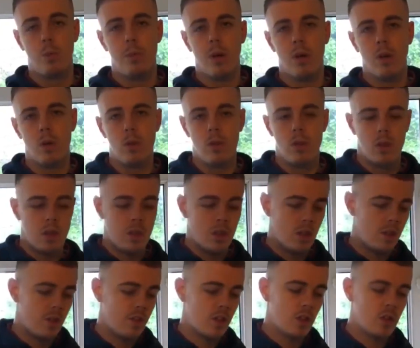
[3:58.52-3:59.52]
bottle,
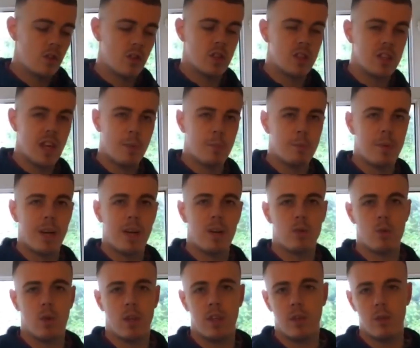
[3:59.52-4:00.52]
if you use the 10 pound
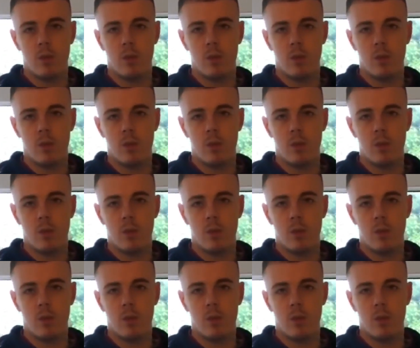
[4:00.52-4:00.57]
one, it